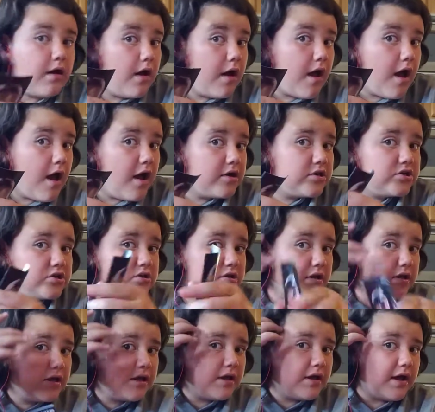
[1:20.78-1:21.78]

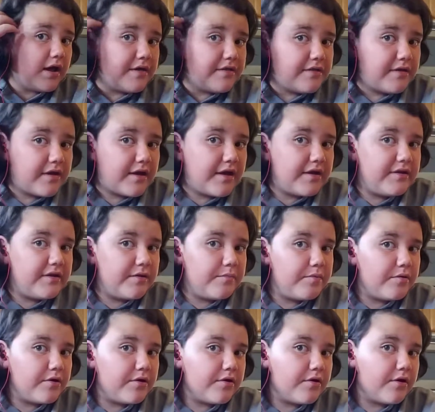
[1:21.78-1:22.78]
actually, I think I did
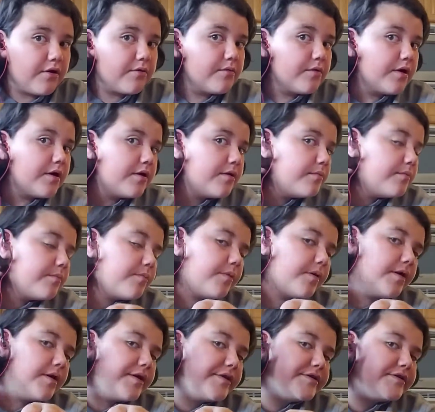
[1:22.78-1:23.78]
put it on right.
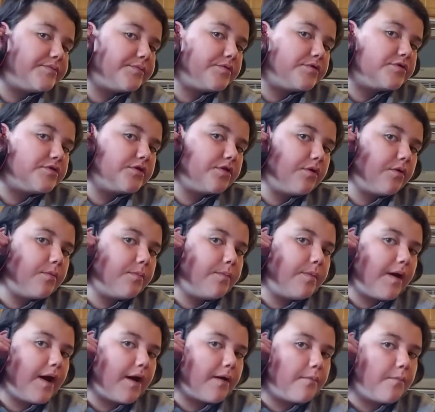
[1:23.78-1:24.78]
But it's supposed to go
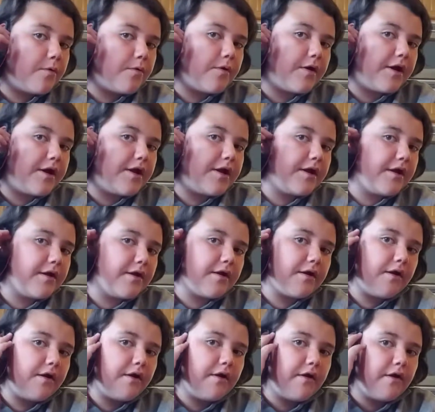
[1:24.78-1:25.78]
back more right
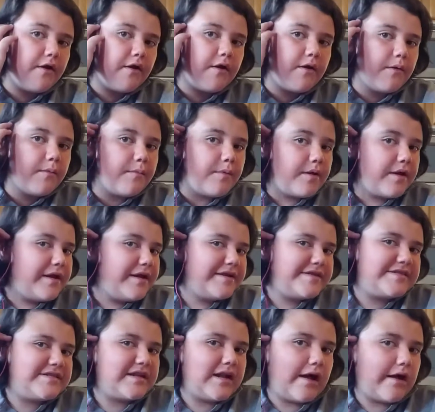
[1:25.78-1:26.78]
here. But
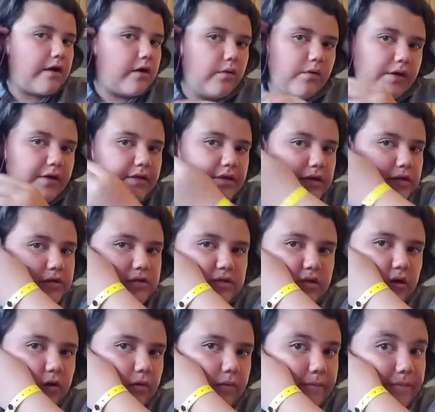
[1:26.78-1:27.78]
it's not going there,
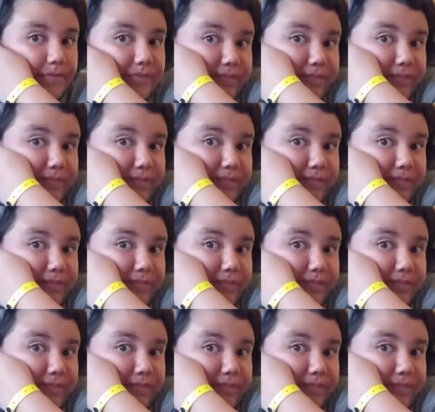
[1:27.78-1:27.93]
so